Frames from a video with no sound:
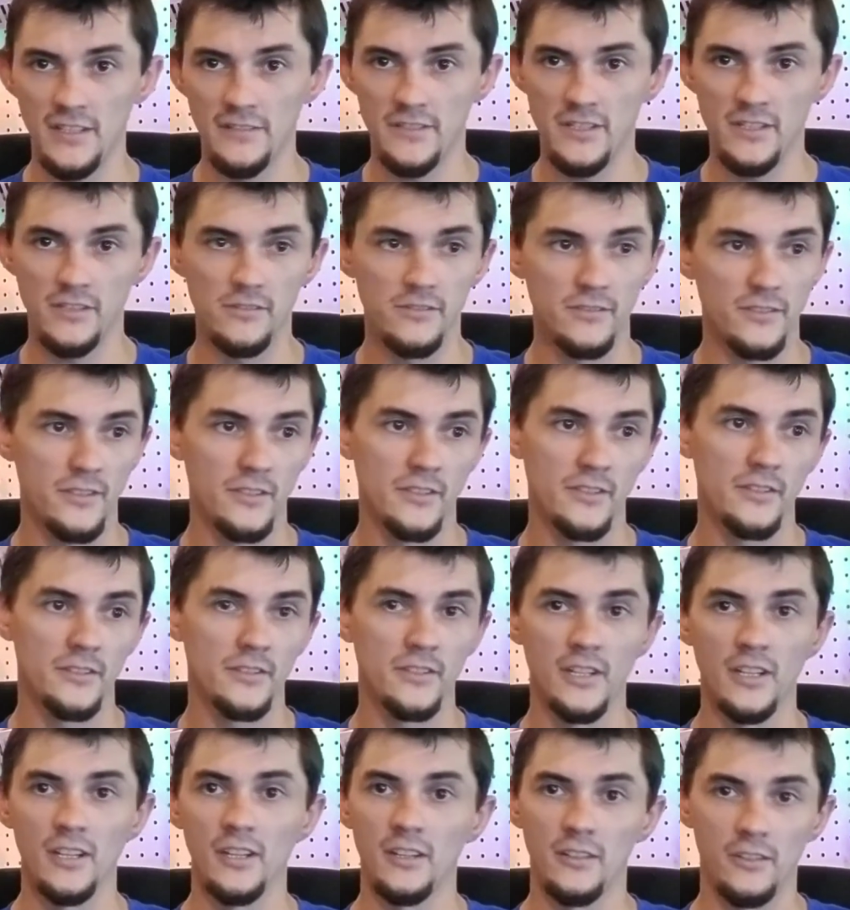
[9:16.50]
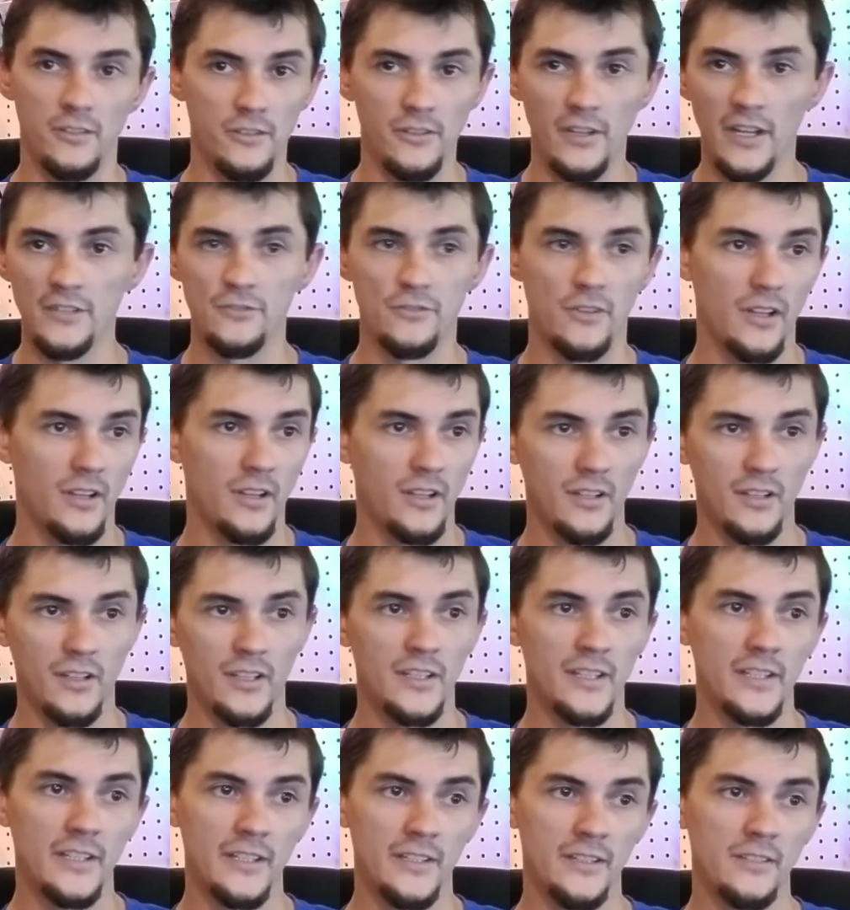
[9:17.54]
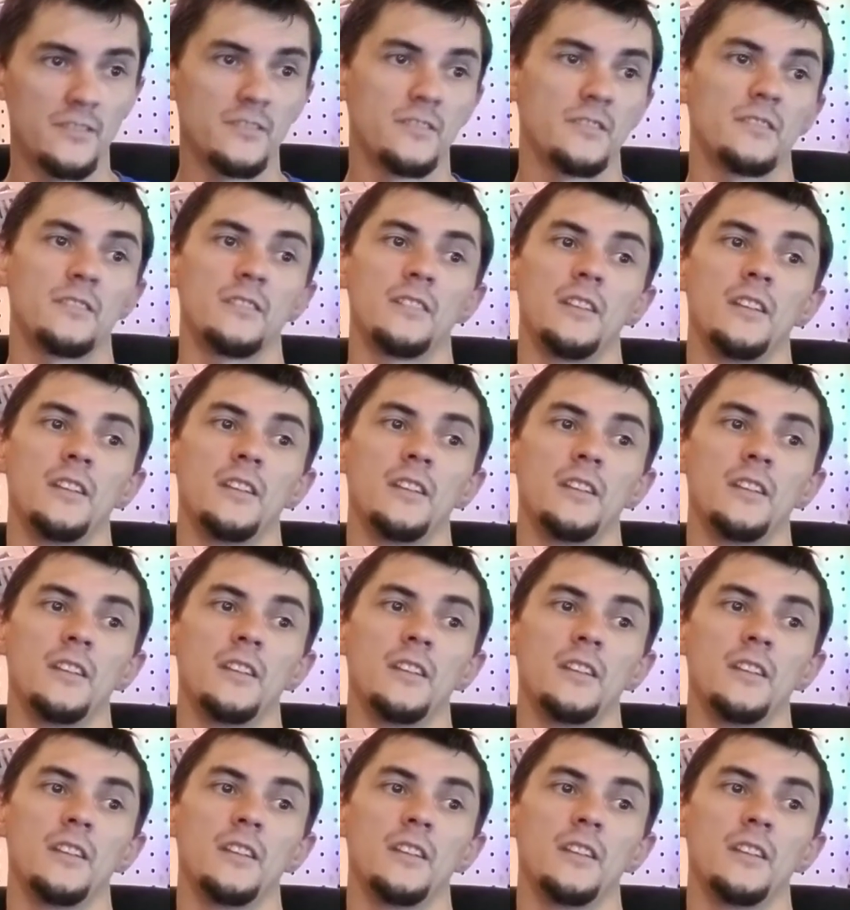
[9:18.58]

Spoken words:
cylinder, new hydraulic lines,